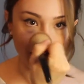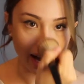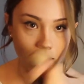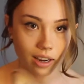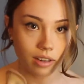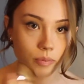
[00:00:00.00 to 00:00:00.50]

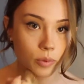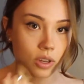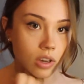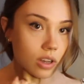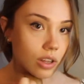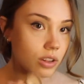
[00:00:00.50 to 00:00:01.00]
that,
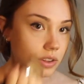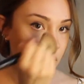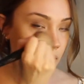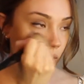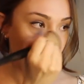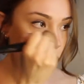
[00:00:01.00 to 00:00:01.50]

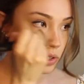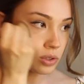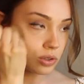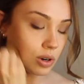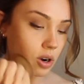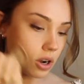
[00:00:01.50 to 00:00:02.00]
then I
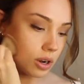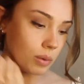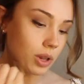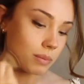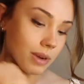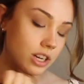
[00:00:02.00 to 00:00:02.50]
start
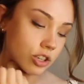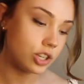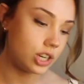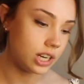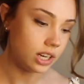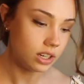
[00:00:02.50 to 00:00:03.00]
with my
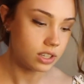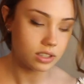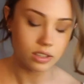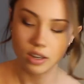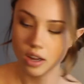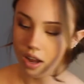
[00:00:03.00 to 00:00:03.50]

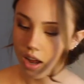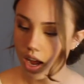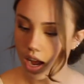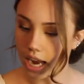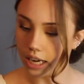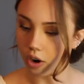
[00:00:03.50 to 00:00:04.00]
cheeks.
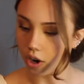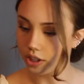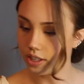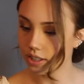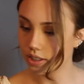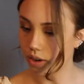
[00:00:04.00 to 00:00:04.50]
I got
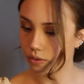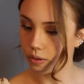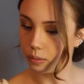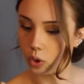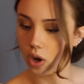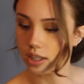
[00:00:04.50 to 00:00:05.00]
this stuff
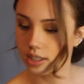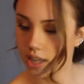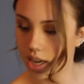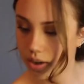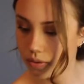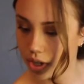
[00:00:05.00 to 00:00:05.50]
from
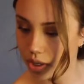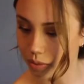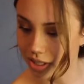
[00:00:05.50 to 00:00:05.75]
Glossier very